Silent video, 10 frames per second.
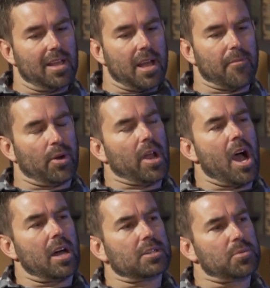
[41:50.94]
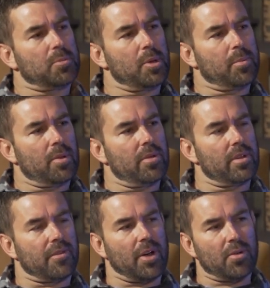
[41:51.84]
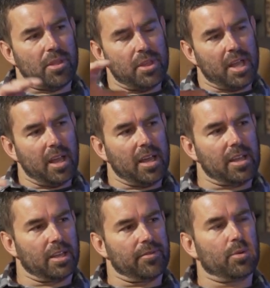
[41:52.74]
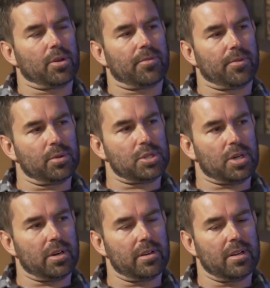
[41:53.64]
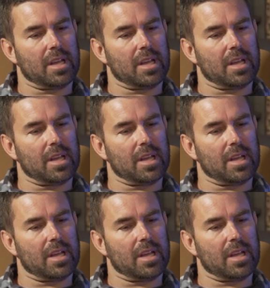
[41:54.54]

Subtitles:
I'm very honest with people, and if I don't think I can give you a good future